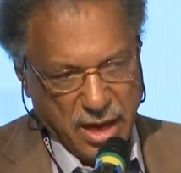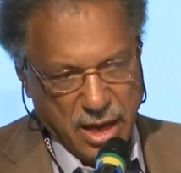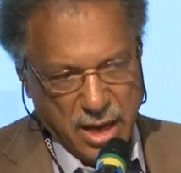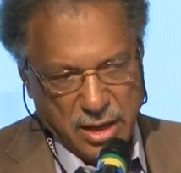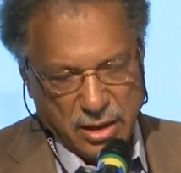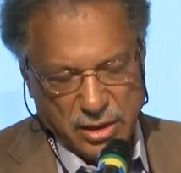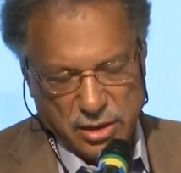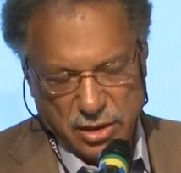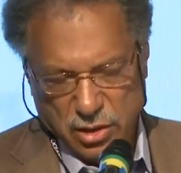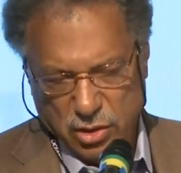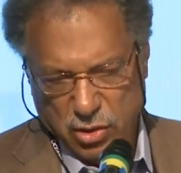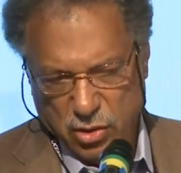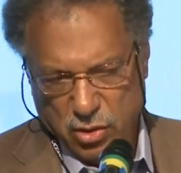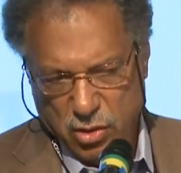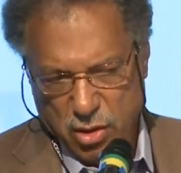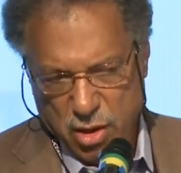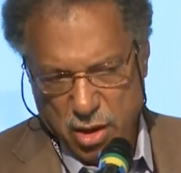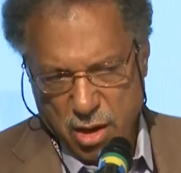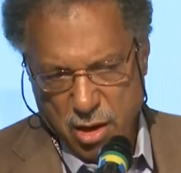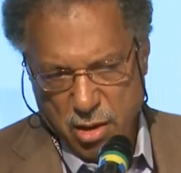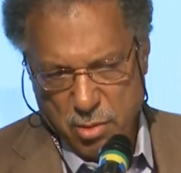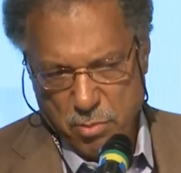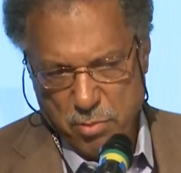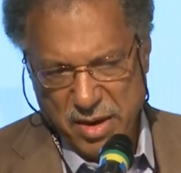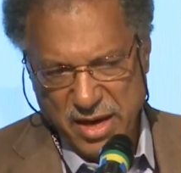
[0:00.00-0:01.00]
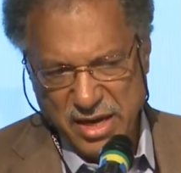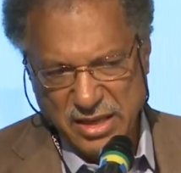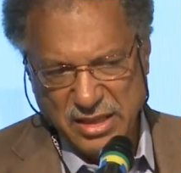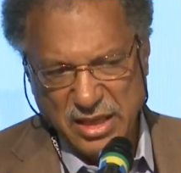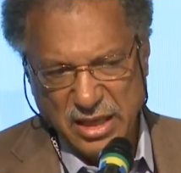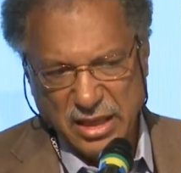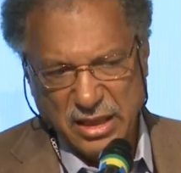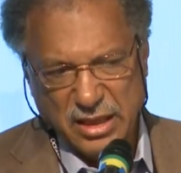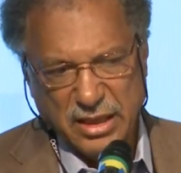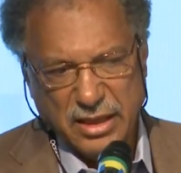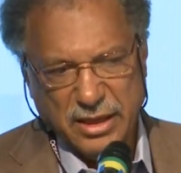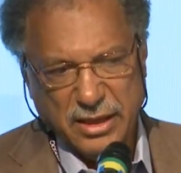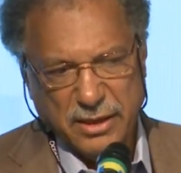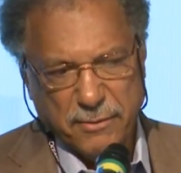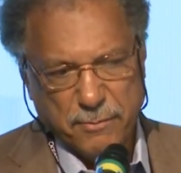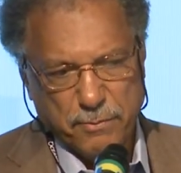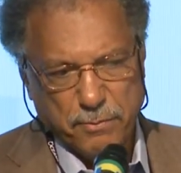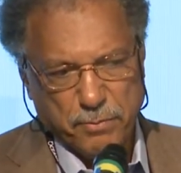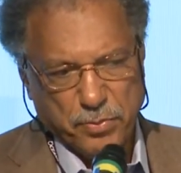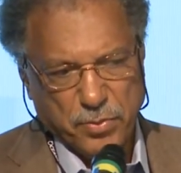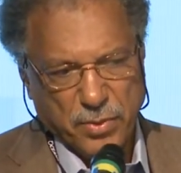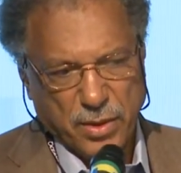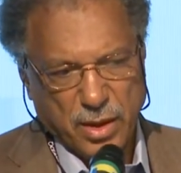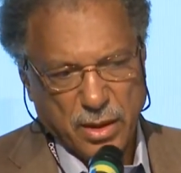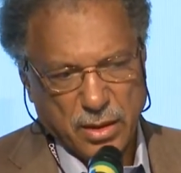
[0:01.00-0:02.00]
So basically,
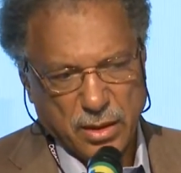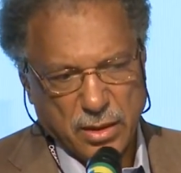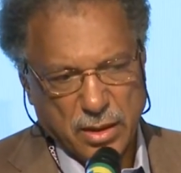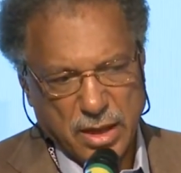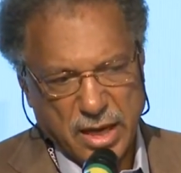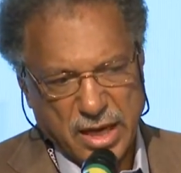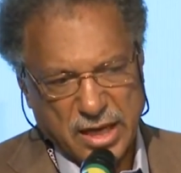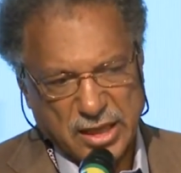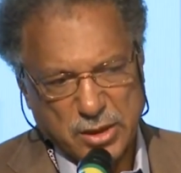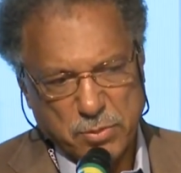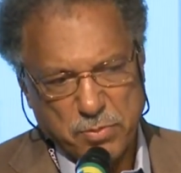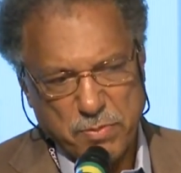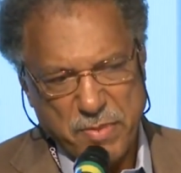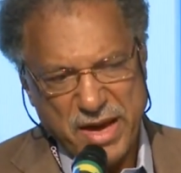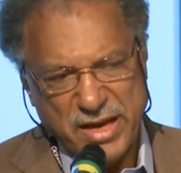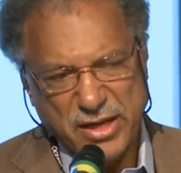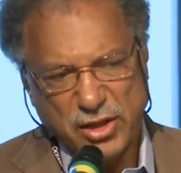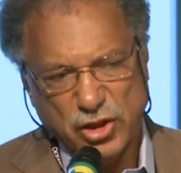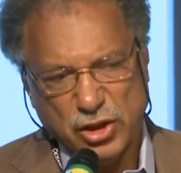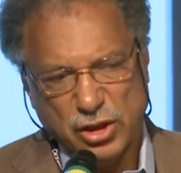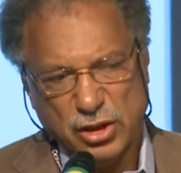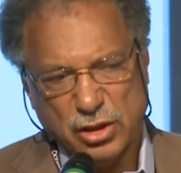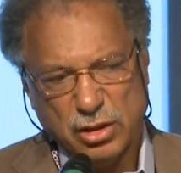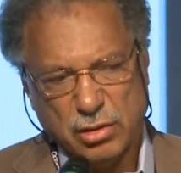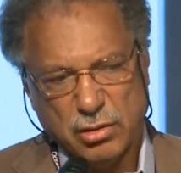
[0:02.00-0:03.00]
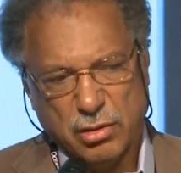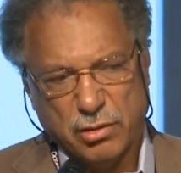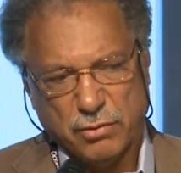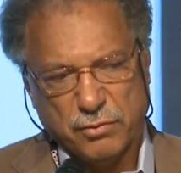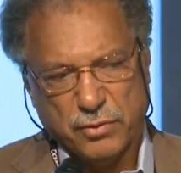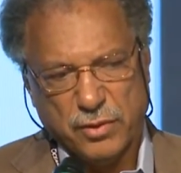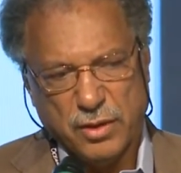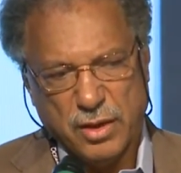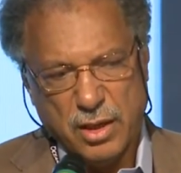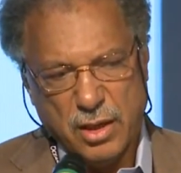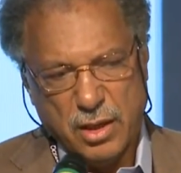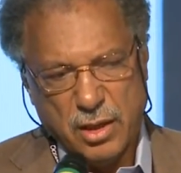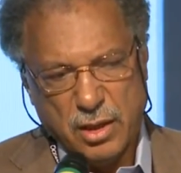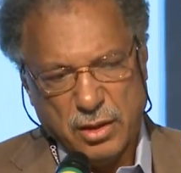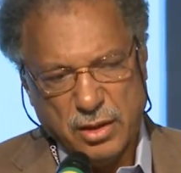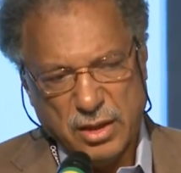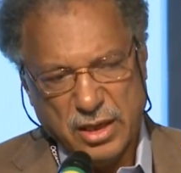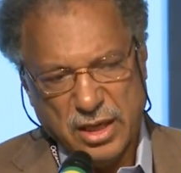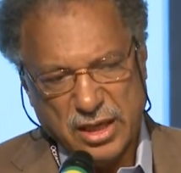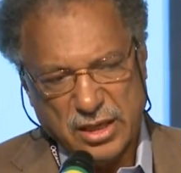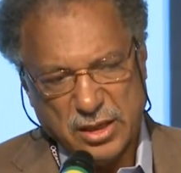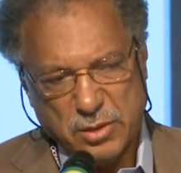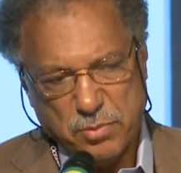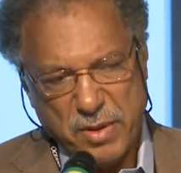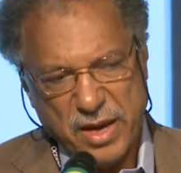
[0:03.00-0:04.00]
the expansion
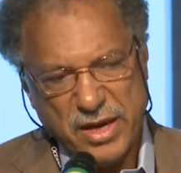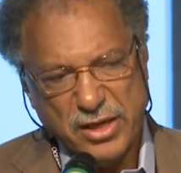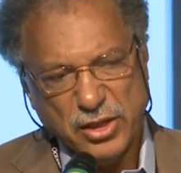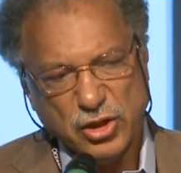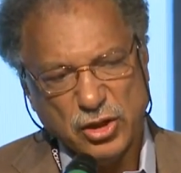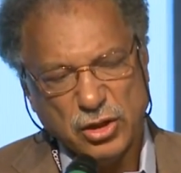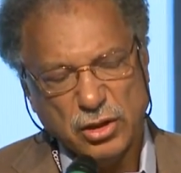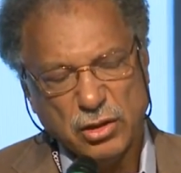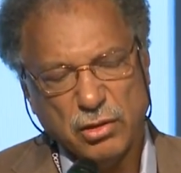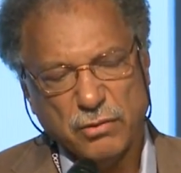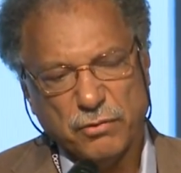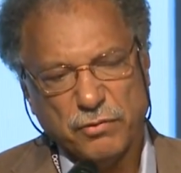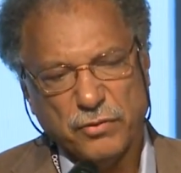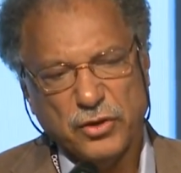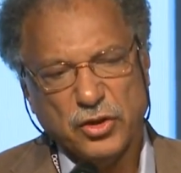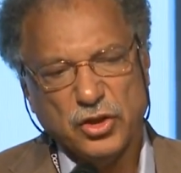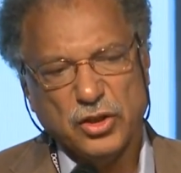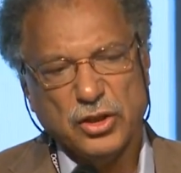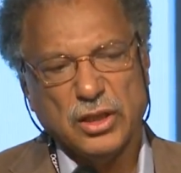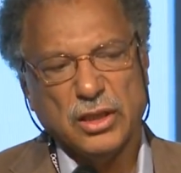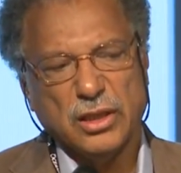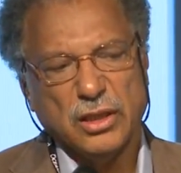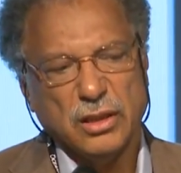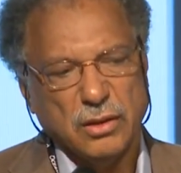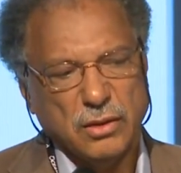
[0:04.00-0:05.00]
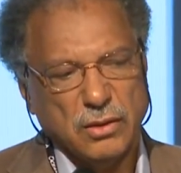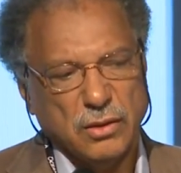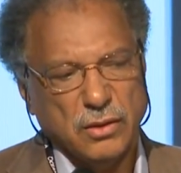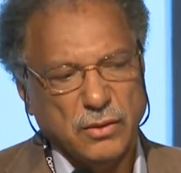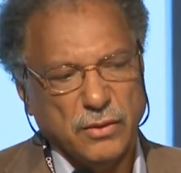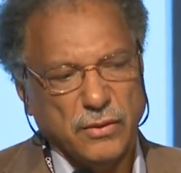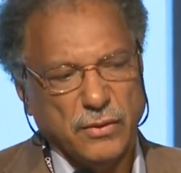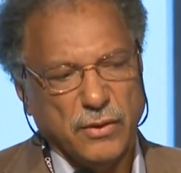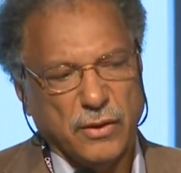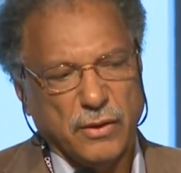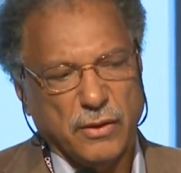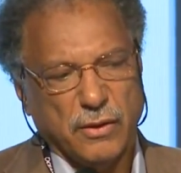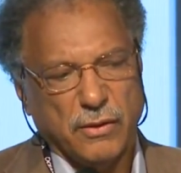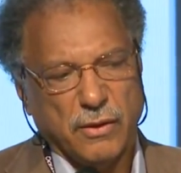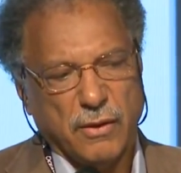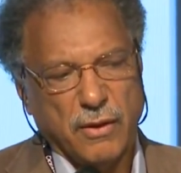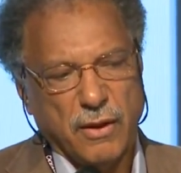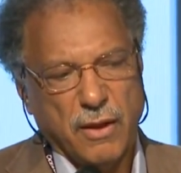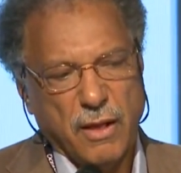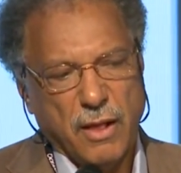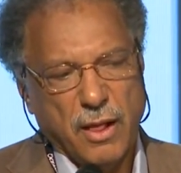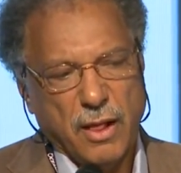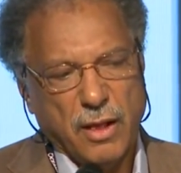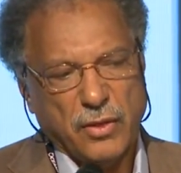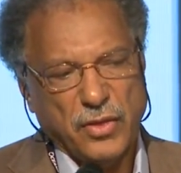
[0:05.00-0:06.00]
of fishing
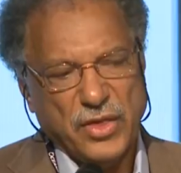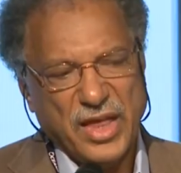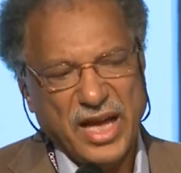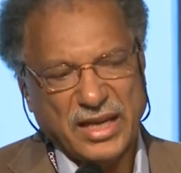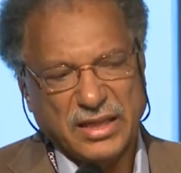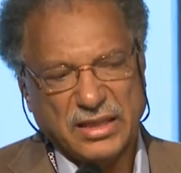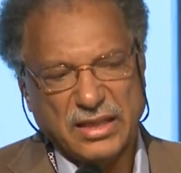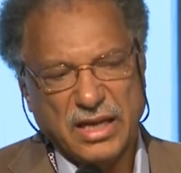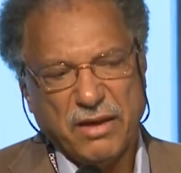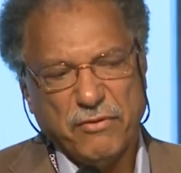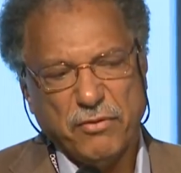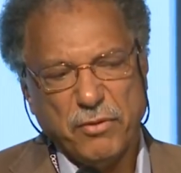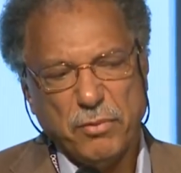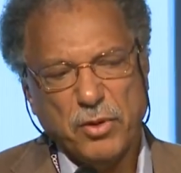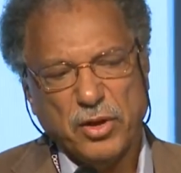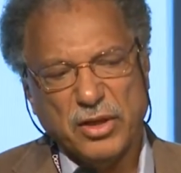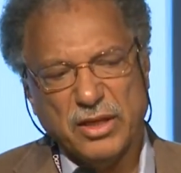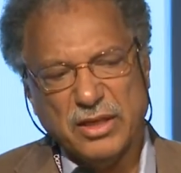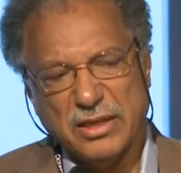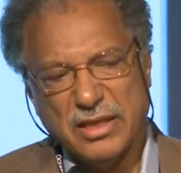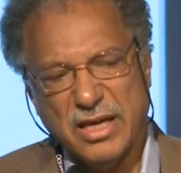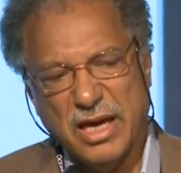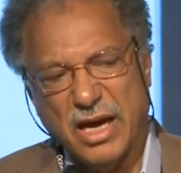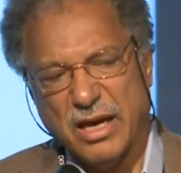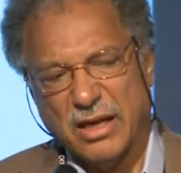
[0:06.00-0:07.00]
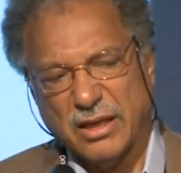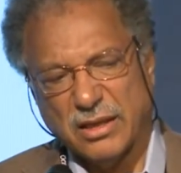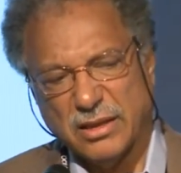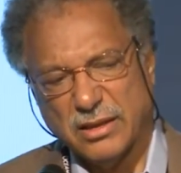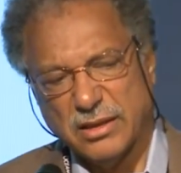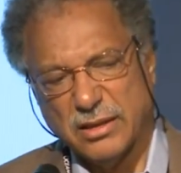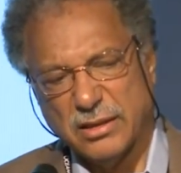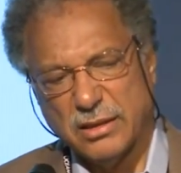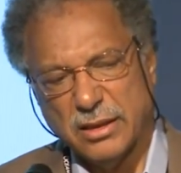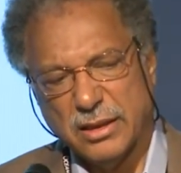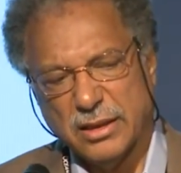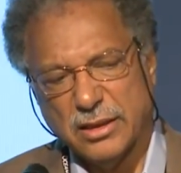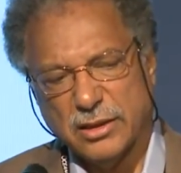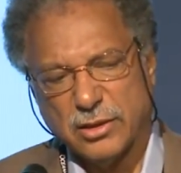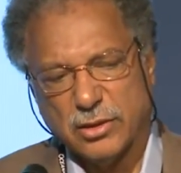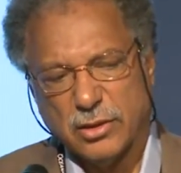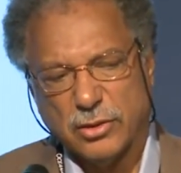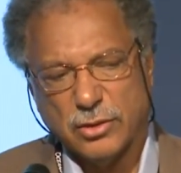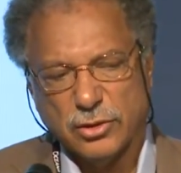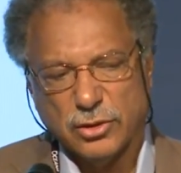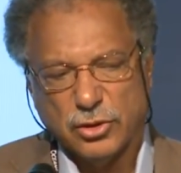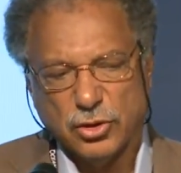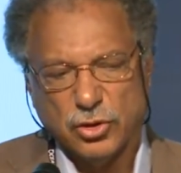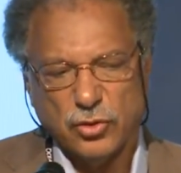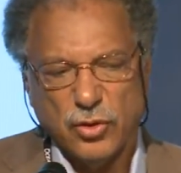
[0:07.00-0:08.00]
that everybody does is
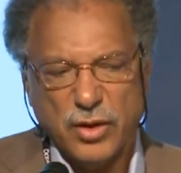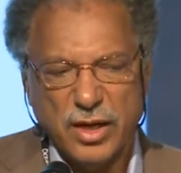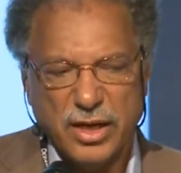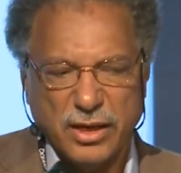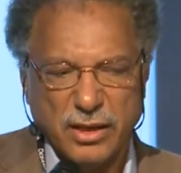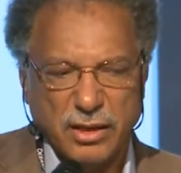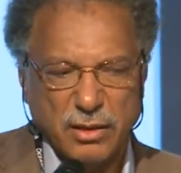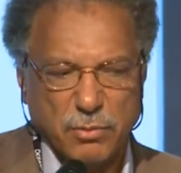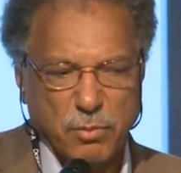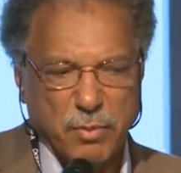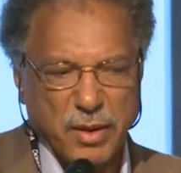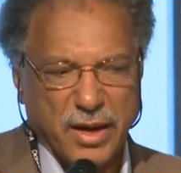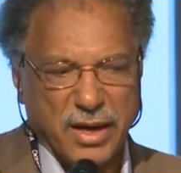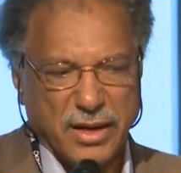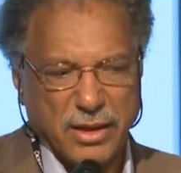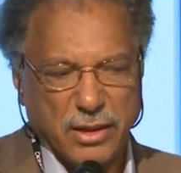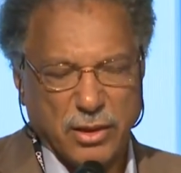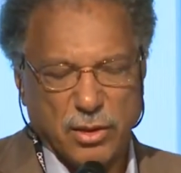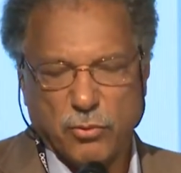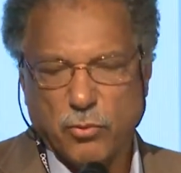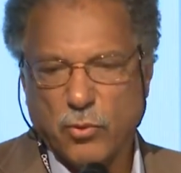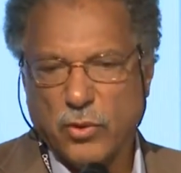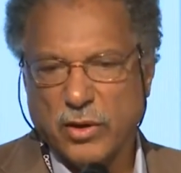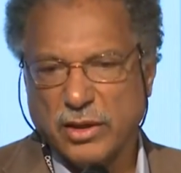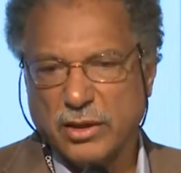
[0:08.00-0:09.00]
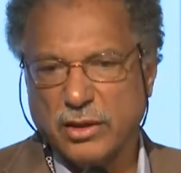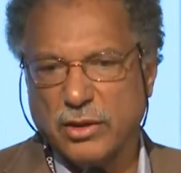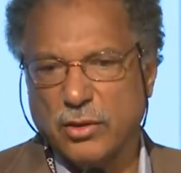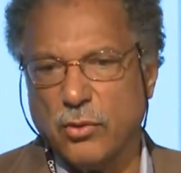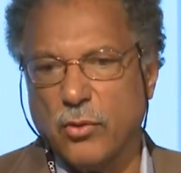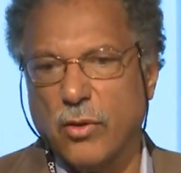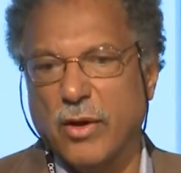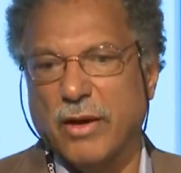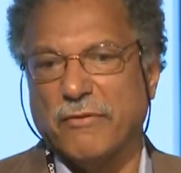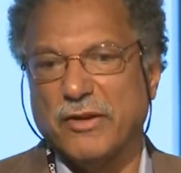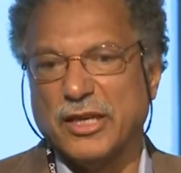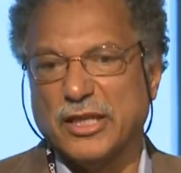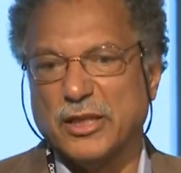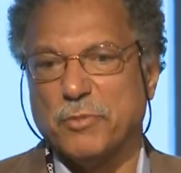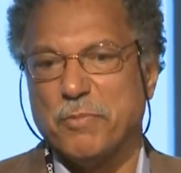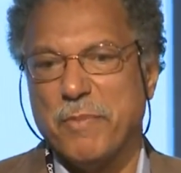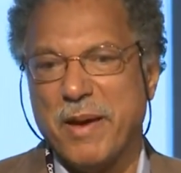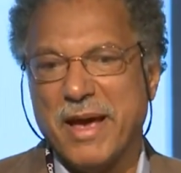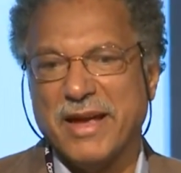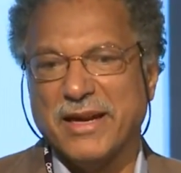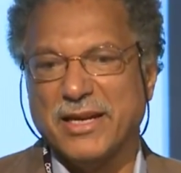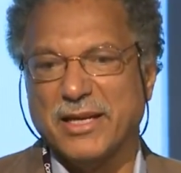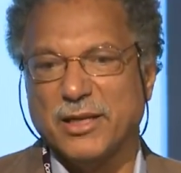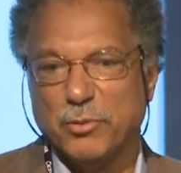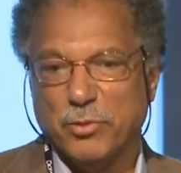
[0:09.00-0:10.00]
constrained by the one who have
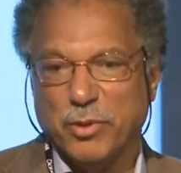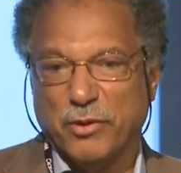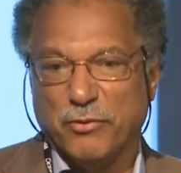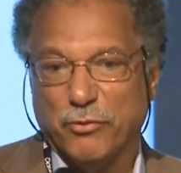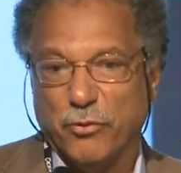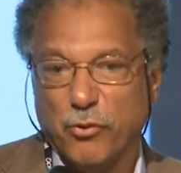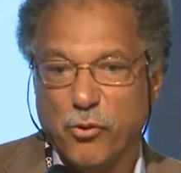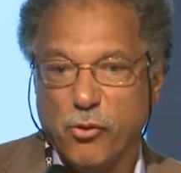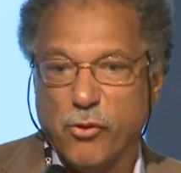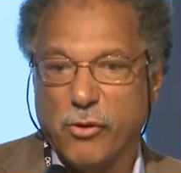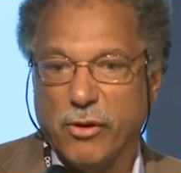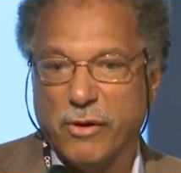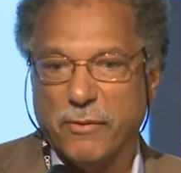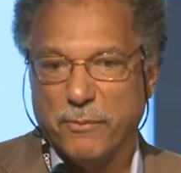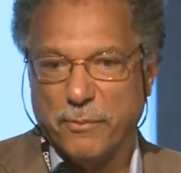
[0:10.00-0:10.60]
expanded before.